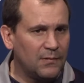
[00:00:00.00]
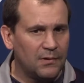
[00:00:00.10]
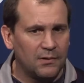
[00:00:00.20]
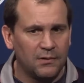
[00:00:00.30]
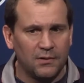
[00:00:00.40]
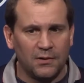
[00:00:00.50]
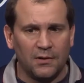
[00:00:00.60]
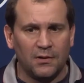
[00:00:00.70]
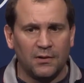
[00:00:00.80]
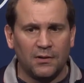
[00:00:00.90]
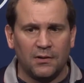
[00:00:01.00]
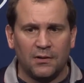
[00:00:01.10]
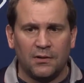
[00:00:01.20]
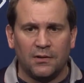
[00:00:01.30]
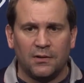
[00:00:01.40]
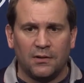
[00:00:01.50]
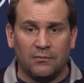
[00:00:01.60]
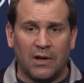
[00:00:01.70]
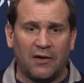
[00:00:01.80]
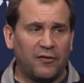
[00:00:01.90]
capable of doing?
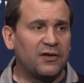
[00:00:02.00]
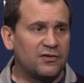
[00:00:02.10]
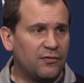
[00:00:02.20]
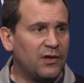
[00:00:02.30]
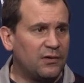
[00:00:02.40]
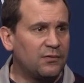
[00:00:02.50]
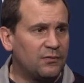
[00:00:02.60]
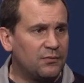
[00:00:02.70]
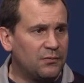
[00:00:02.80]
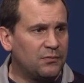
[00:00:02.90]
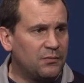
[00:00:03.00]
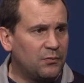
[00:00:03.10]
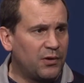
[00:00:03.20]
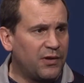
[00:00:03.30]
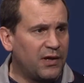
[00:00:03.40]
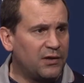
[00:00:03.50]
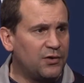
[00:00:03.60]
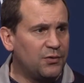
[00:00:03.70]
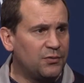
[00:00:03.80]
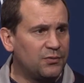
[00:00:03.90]
Offensively, what they can
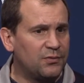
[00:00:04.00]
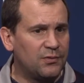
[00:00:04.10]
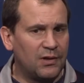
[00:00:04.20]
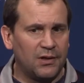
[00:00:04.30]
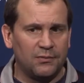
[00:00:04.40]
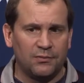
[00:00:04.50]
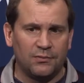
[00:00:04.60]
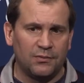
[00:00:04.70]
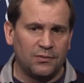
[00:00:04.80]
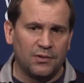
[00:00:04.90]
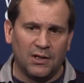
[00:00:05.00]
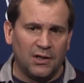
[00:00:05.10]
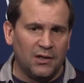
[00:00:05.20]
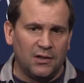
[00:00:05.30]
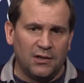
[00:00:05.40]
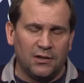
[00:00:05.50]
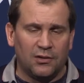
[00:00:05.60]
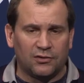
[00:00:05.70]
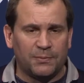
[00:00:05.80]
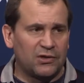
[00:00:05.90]
do. Uh, you
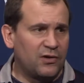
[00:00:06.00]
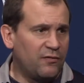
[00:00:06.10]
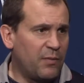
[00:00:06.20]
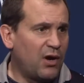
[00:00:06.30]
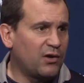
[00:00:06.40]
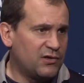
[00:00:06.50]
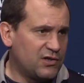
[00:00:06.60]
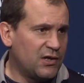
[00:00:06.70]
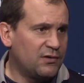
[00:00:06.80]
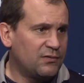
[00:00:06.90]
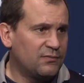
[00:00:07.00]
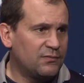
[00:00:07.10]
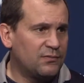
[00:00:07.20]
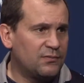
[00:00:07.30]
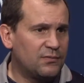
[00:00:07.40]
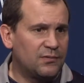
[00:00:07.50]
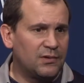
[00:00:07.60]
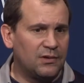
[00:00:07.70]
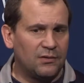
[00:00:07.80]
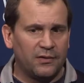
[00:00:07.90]
know, especially if Malkin's in.
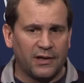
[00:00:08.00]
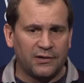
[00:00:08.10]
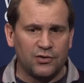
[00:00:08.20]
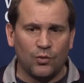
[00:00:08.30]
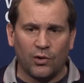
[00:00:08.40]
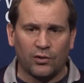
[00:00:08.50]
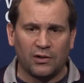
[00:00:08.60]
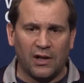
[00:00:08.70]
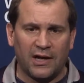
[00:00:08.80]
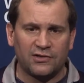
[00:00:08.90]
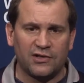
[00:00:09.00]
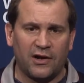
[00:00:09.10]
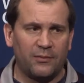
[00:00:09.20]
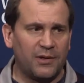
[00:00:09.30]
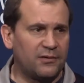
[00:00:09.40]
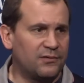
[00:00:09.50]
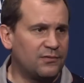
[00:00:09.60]
You know, they got two world-class centermen,